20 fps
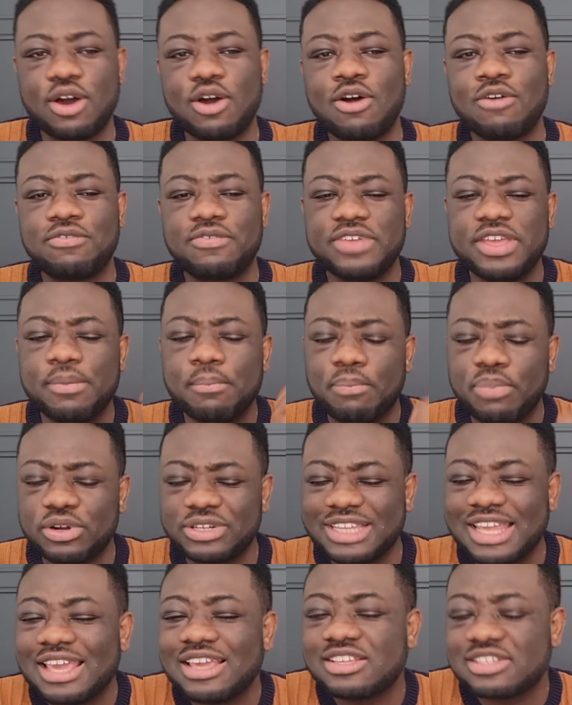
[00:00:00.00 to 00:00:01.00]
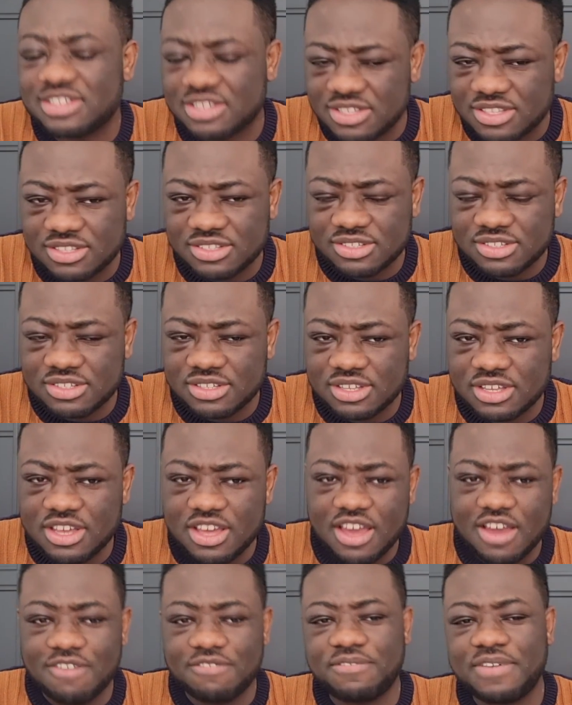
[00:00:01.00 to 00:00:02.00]
of importation.
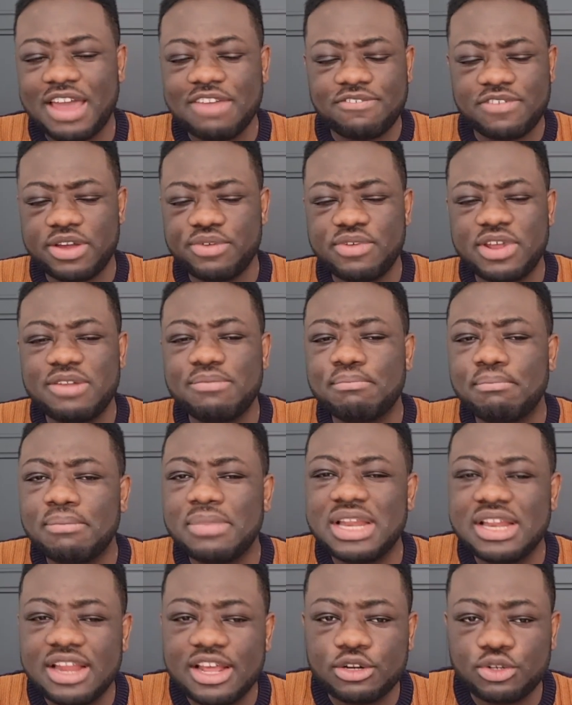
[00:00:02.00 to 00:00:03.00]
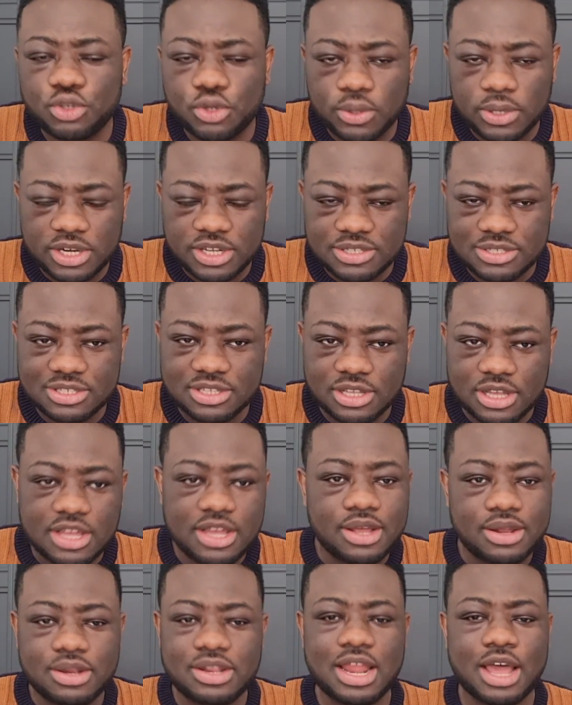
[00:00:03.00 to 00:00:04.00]
$500 million.
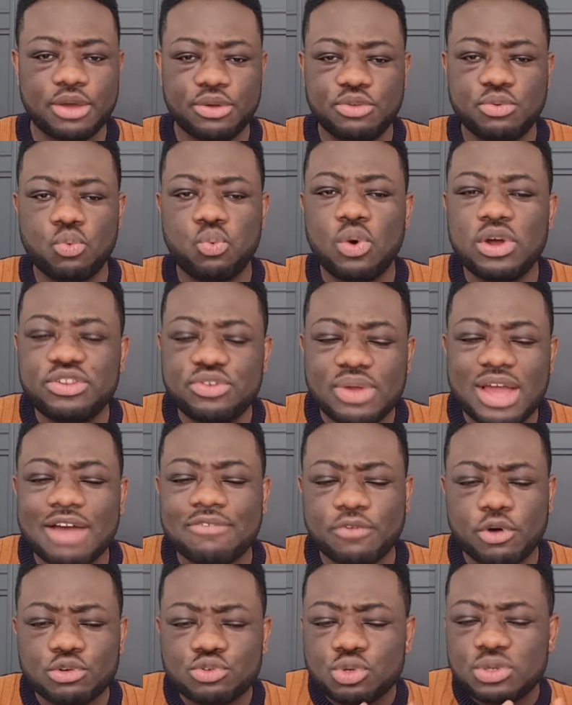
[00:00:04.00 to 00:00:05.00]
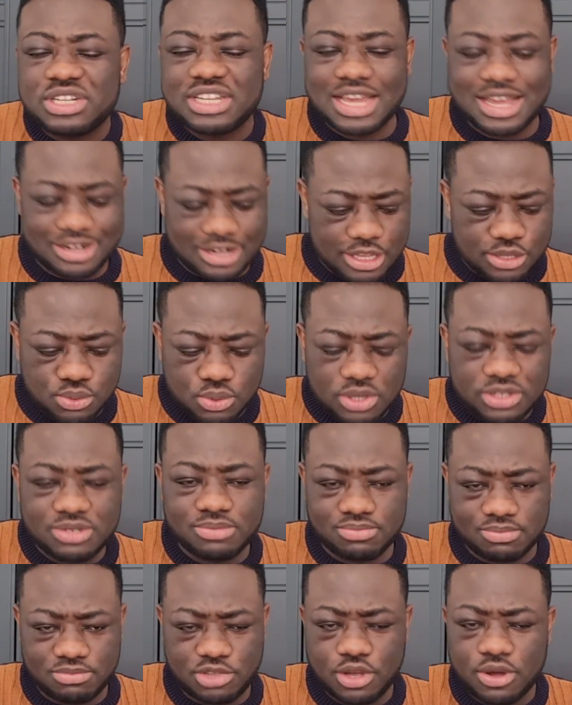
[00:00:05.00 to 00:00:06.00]
Now, what you have also done is
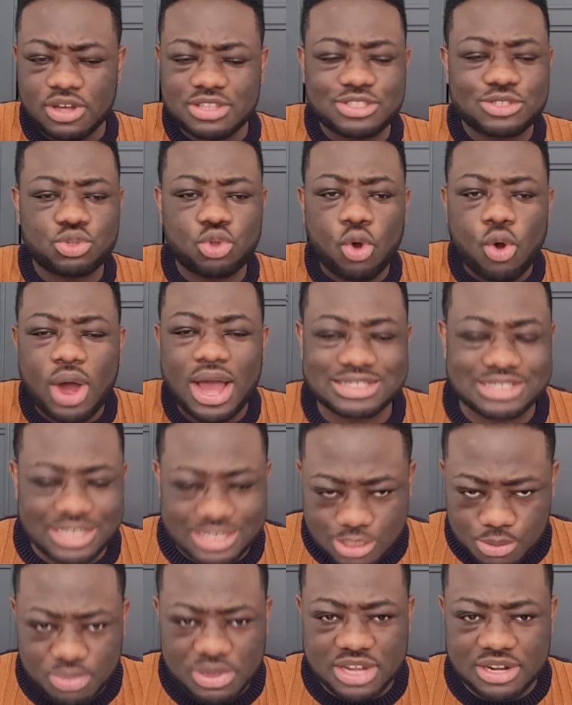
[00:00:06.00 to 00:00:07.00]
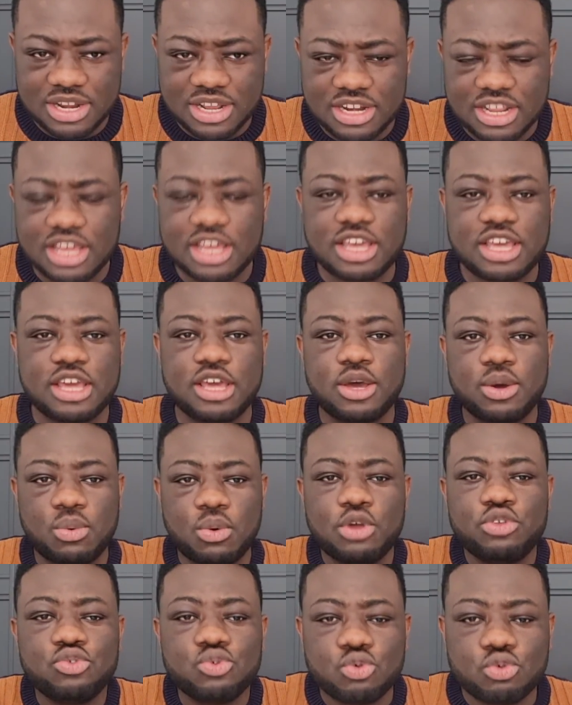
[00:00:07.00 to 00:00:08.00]
not because TOR has expanded.
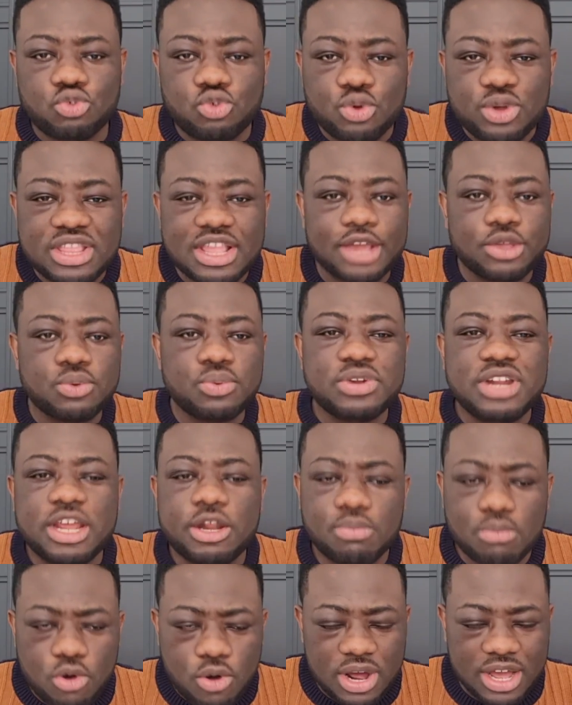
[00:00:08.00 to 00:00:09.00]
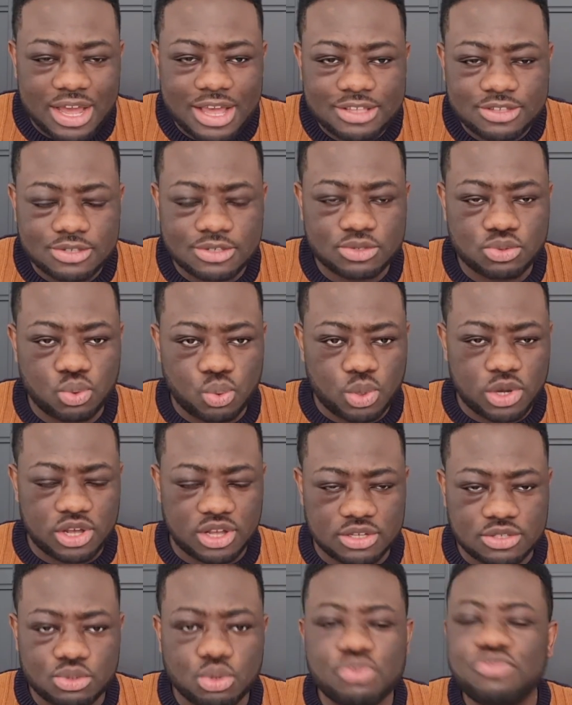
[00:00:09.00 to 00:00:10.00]
What you will do is that you will need more hands to
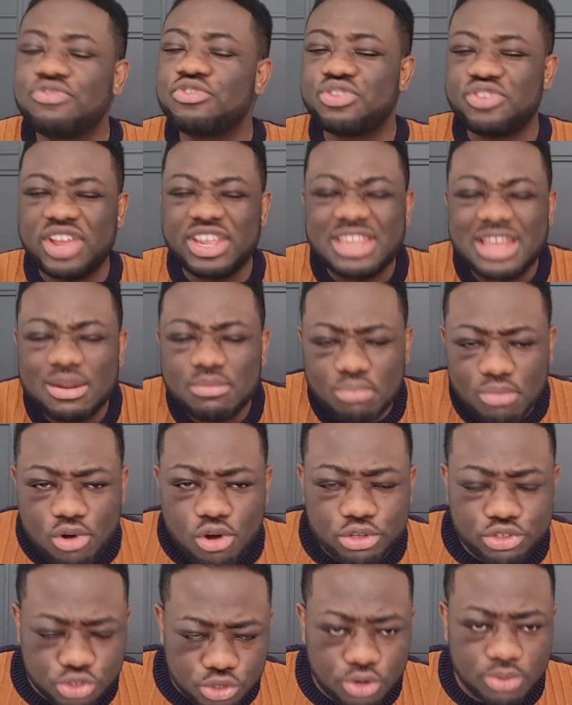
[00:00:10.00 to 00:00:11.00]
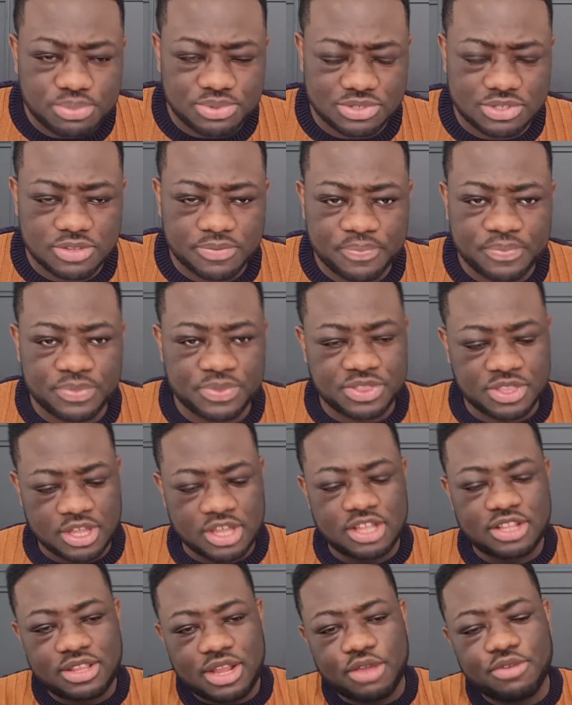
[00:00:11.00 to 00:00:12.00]
work. So we've created more jobs.
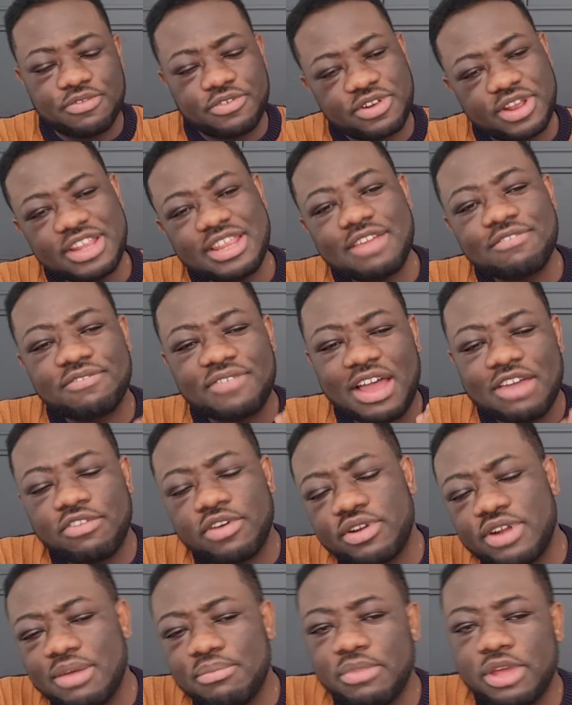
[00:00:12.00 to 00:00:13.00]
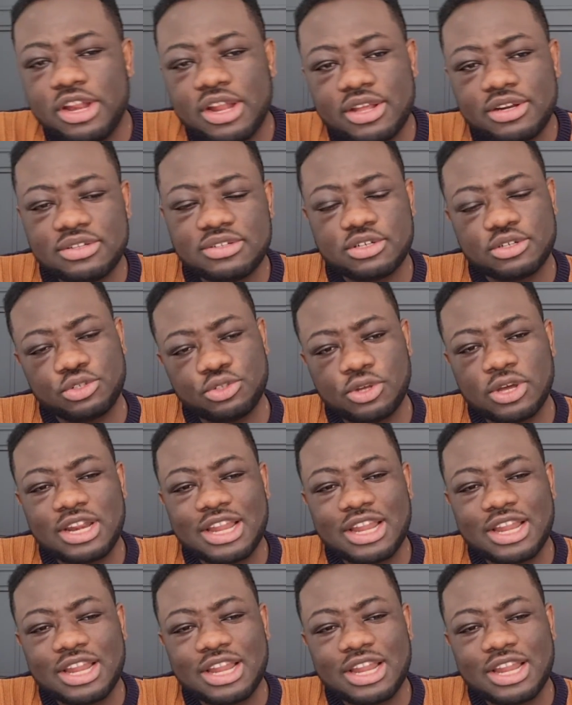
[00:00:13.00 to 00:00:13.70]
Now you've created $500 million